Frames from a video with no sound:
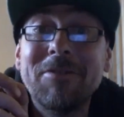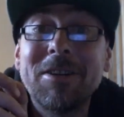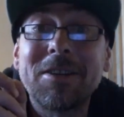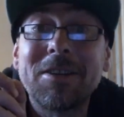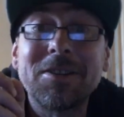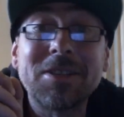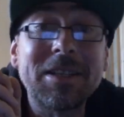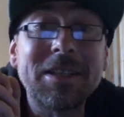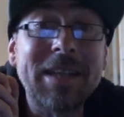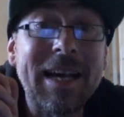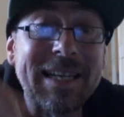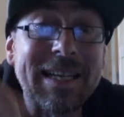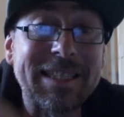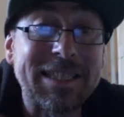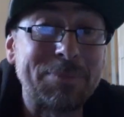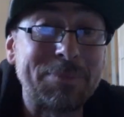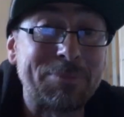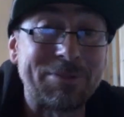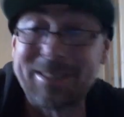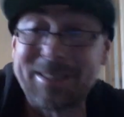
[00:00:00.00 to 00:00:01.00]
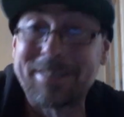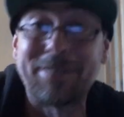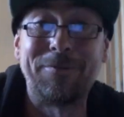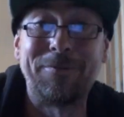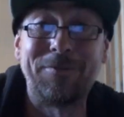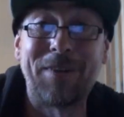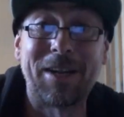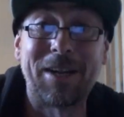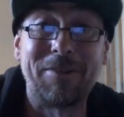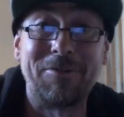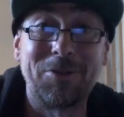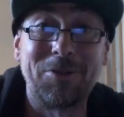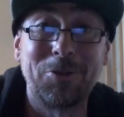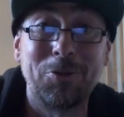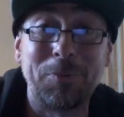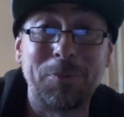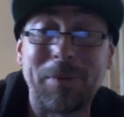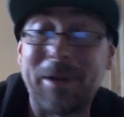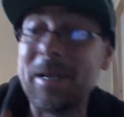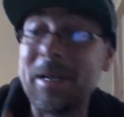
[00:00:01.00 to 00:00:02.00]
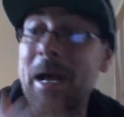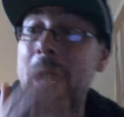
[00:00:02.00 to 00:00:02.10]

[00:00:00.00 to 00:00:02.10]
realise I'd actually pressed the fucking record button.